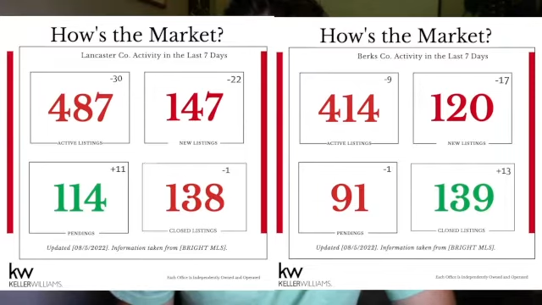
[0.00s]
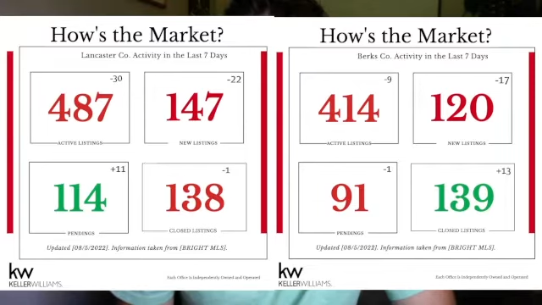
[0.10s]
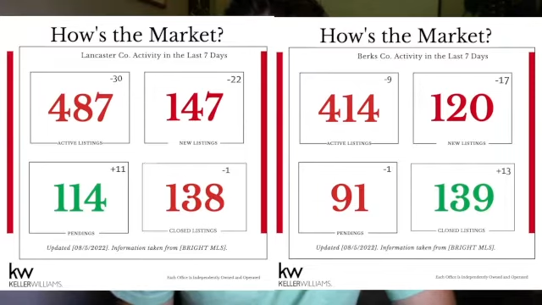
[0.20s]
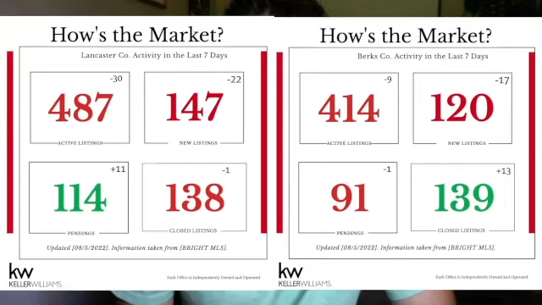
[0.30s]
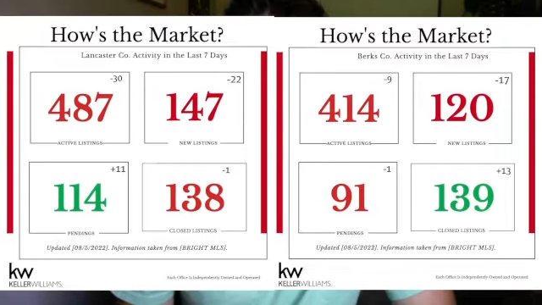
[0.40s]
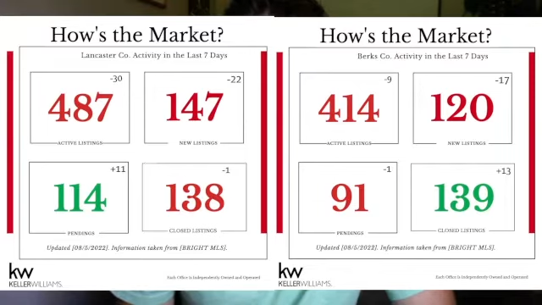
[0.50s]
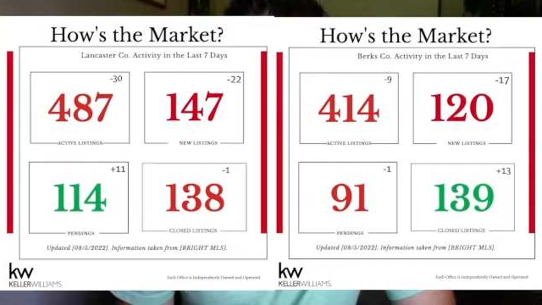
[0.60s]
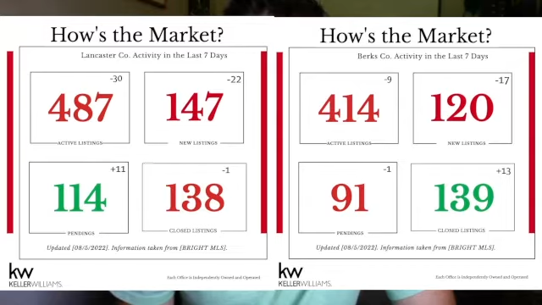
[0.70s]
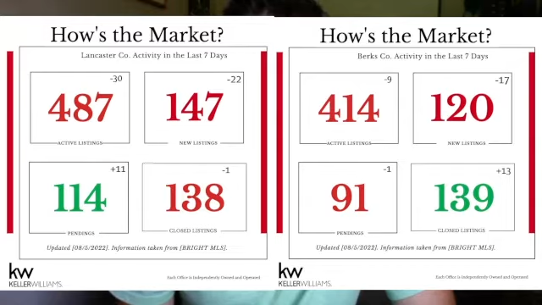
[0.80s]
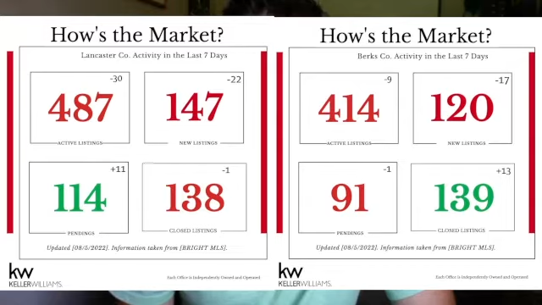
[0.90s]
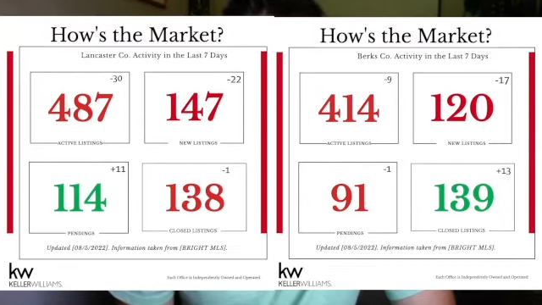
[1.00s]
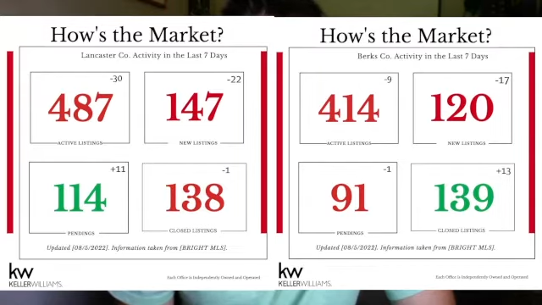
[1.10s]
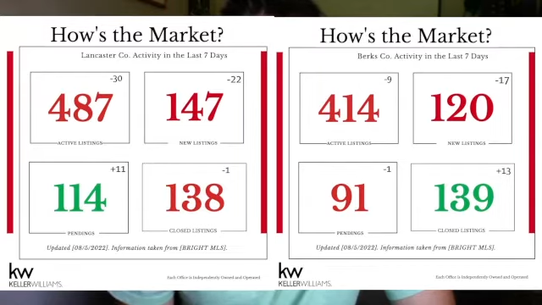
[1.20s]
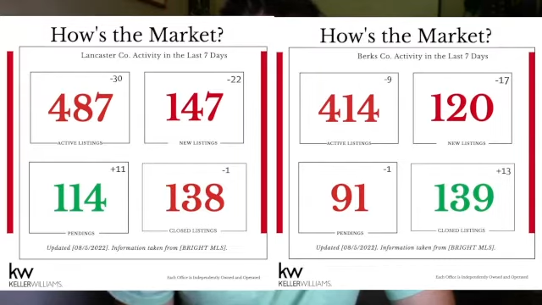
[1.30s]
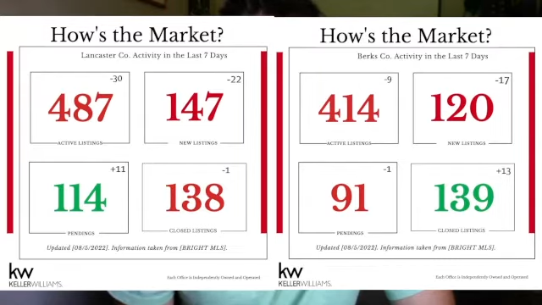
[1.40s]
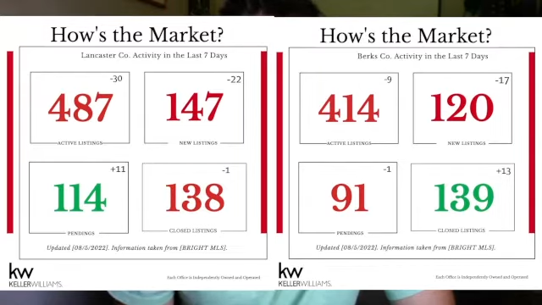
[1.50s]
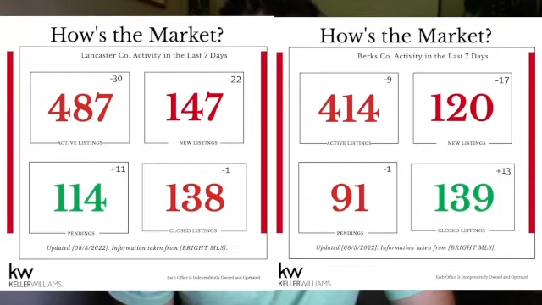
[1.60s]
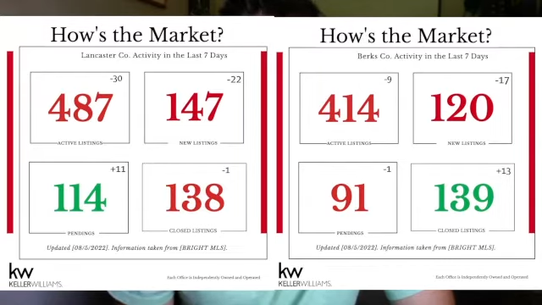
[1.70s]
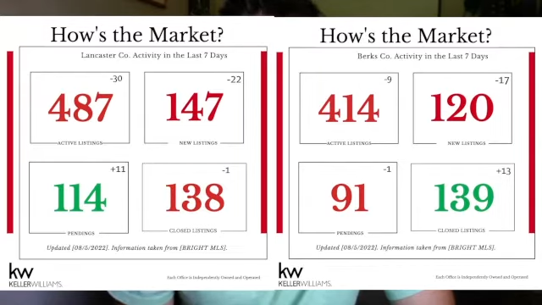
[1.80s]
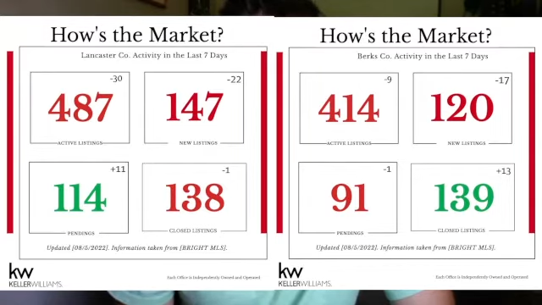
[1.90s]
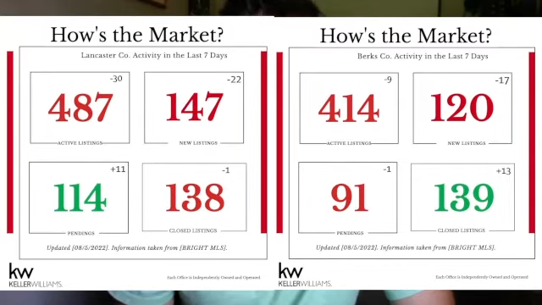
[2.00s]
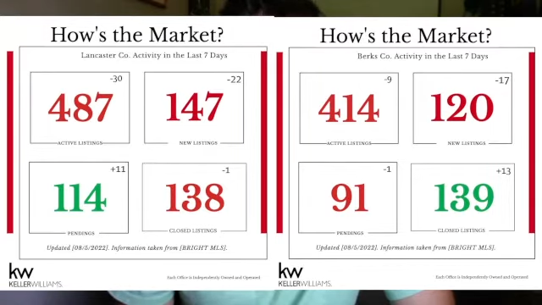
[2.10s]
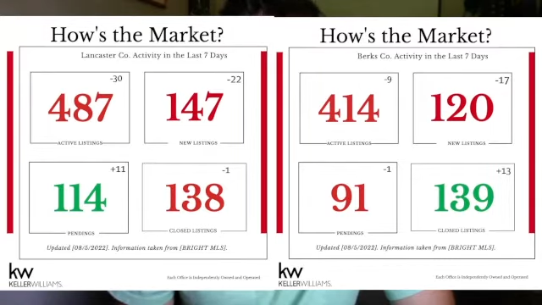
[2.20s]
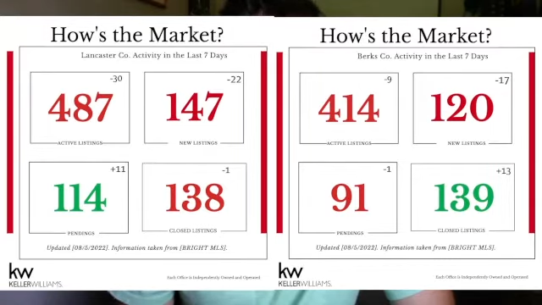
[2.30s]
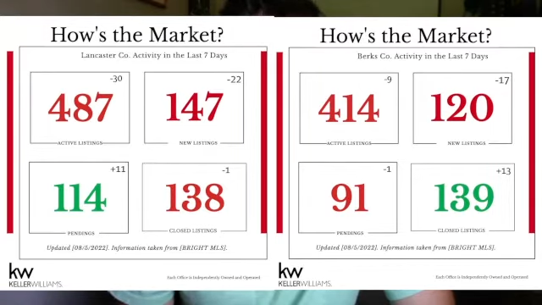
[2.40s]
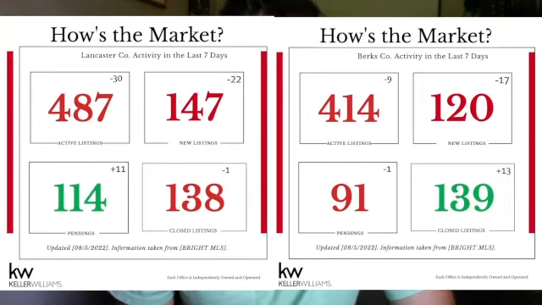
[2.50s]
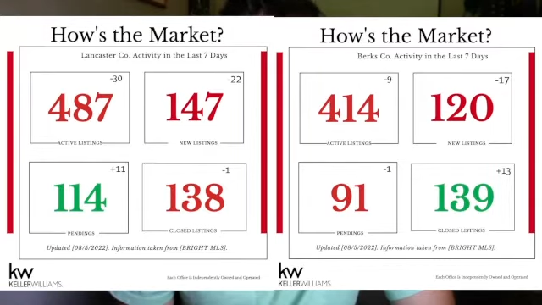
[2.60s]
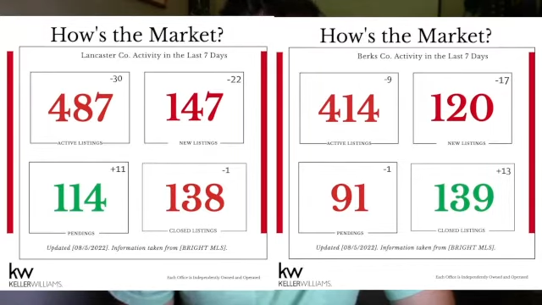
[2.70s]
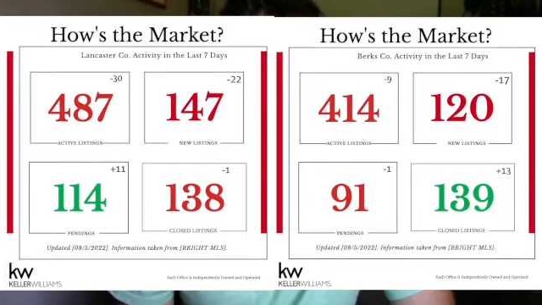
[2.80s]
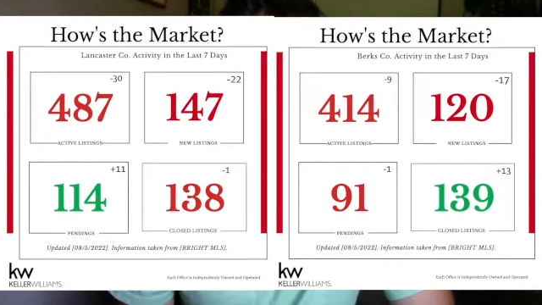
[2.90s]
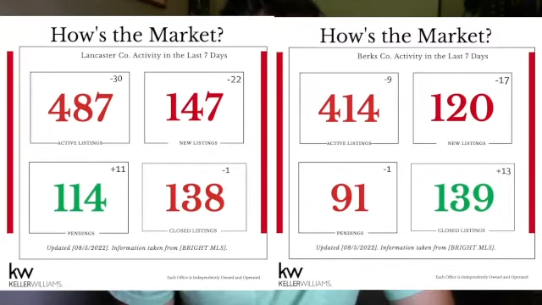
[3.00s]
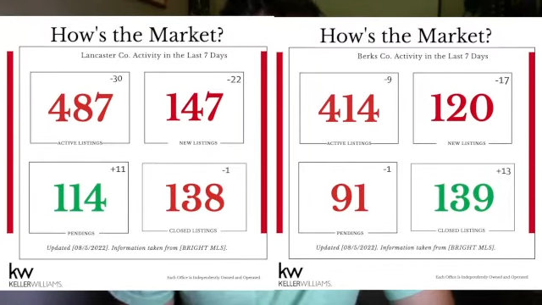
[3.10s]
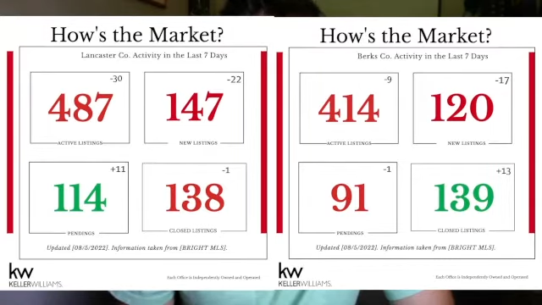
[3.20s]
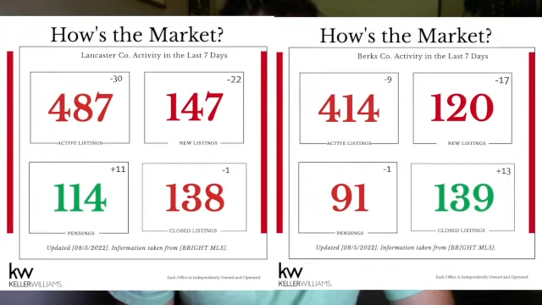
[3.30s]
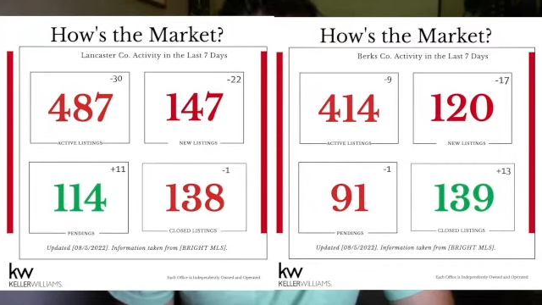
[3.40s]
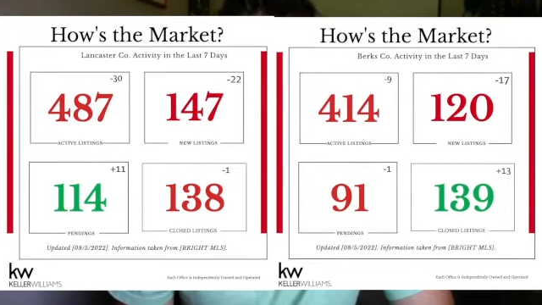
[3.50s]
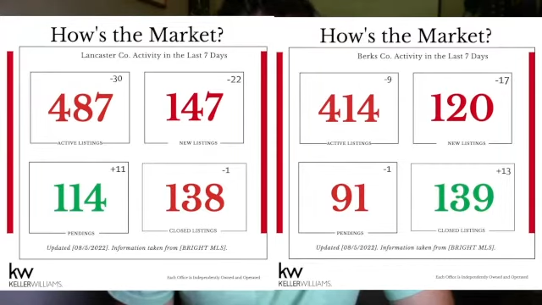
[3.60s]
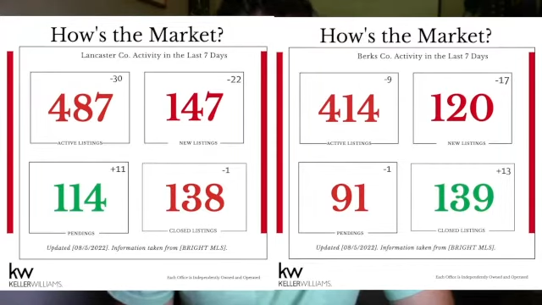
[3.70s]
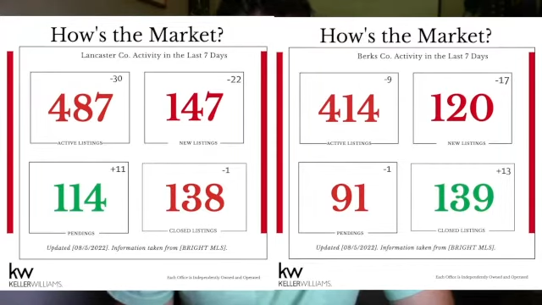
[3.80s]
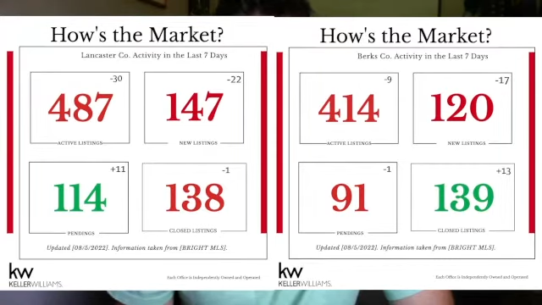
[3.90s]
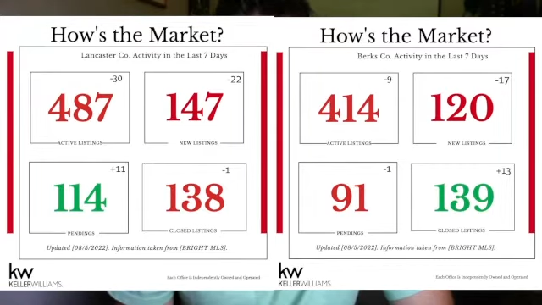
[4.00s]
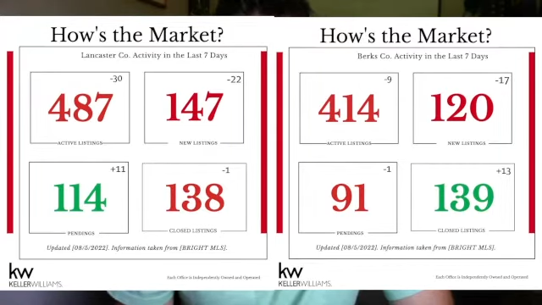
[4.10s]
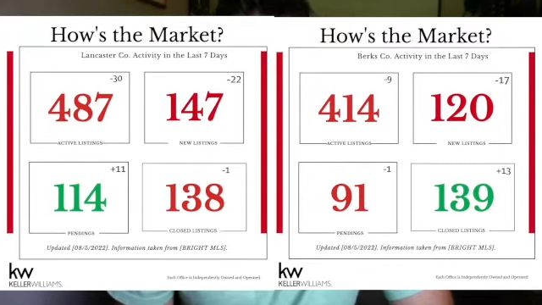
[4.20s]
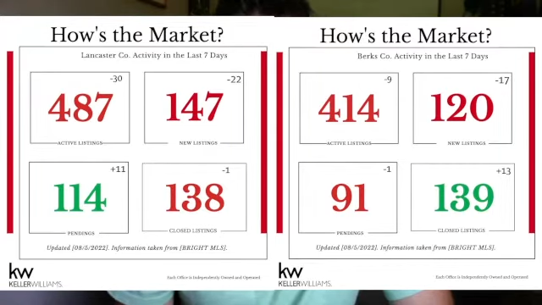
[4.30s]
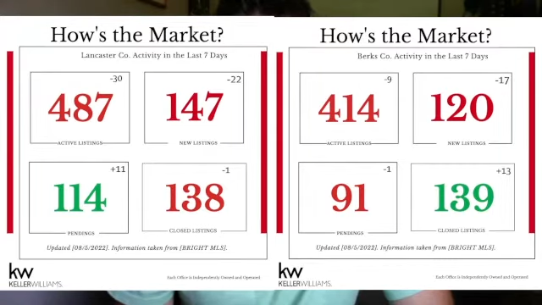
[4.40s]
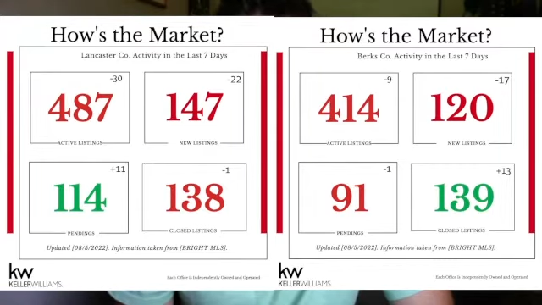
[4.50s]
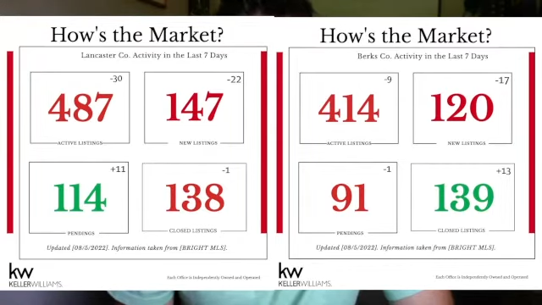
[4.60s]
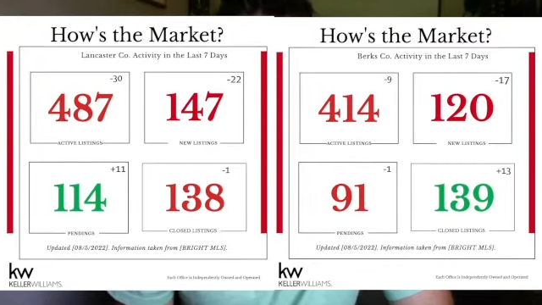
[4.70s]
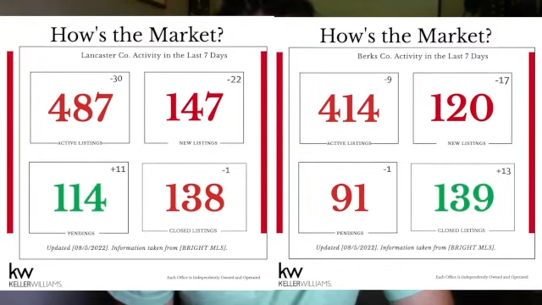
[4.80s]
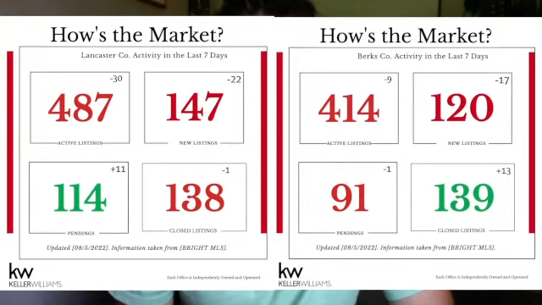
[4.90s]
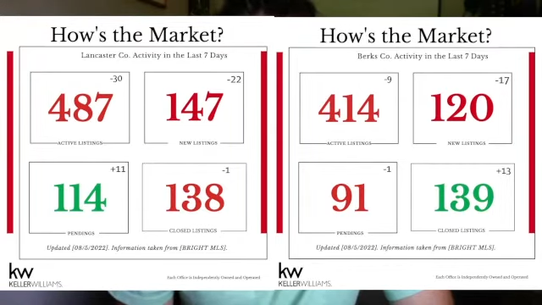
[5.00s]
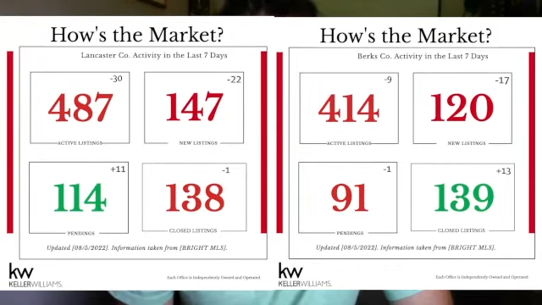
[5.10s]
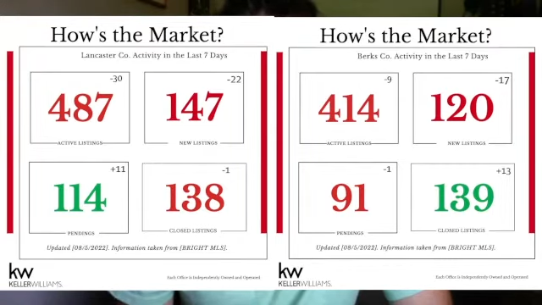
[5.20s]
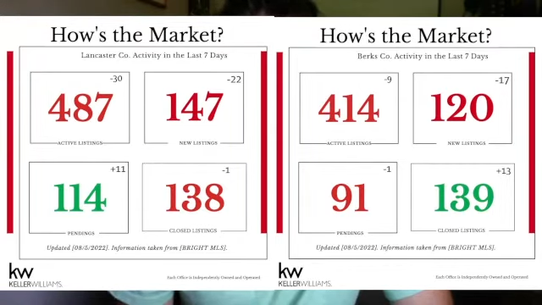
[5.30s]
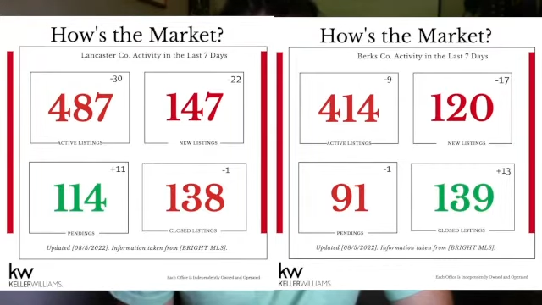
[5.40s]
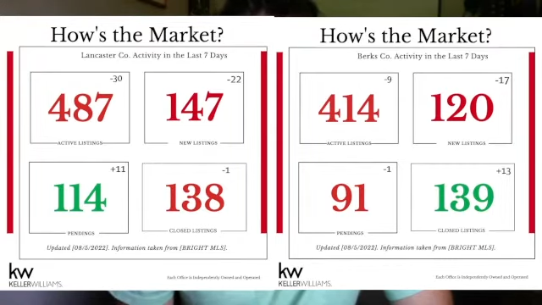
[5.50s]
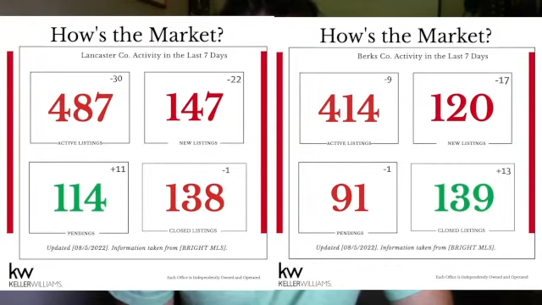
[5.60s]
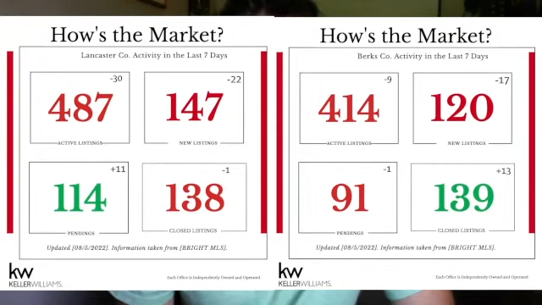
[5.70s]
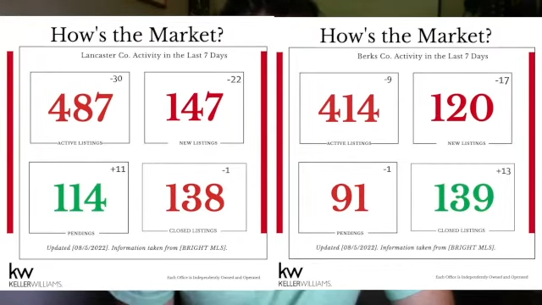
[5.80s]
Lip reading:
No face is visible, so there are no lips to read.